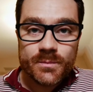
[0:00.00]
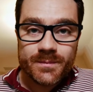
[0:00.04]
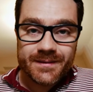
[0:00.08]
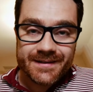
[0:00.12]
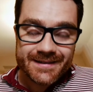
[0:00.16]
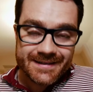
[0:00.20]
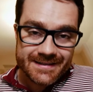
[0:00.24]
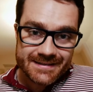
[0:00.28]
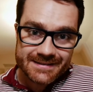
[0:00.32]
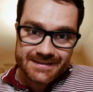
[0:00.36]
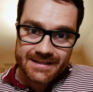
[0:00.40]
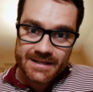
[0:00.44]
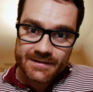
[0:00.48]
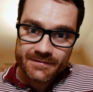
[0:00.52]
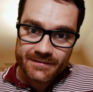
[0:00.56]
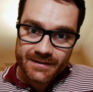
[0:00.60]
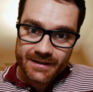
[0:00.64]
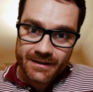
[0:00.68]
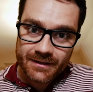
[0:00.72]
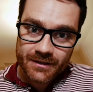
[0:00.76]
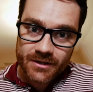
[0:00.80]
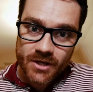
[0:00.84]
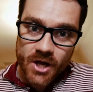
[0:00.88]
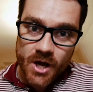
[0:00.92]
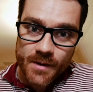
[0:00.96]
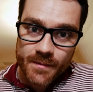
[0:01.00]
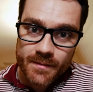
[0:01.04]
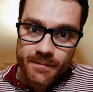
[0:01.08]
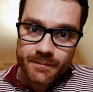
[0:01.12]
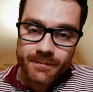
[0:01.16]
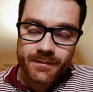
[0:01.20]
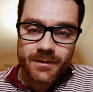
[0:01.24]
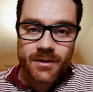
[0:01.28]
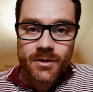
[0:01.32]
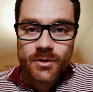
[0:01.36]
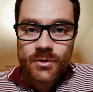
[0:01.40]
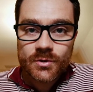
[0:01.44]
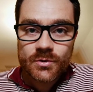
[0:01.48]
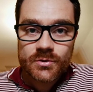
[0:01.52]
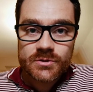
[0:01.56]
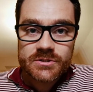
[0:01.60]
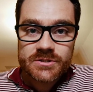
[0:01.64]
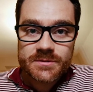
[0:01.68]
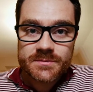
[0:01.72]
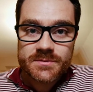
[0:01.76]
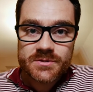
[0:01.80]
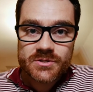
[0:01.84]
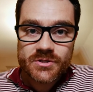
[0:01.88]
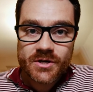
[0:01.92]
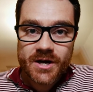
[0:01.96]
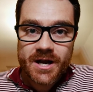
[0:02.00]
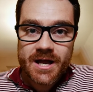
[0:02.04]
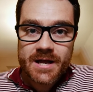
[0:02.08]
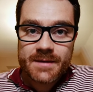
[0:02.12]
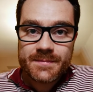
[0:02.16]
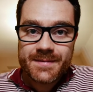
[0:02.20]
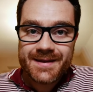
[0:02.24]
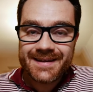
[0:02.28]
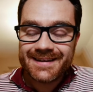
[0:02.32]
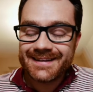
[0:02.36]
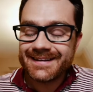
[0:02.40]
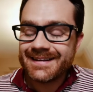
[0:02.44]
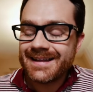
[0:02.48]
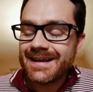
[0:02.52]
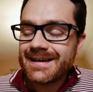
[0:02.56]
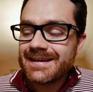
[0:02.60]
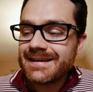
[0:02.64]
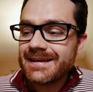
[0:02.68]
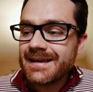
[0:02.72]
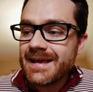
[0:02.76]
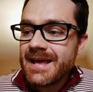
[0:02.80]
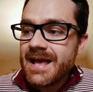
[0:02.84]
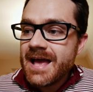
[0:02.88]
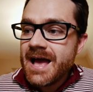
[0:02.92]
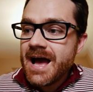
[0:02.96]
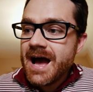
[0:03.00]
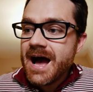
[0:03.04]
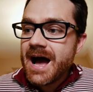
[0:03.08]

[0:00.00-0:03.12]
please leave a little comment below, subscribe, hit a like,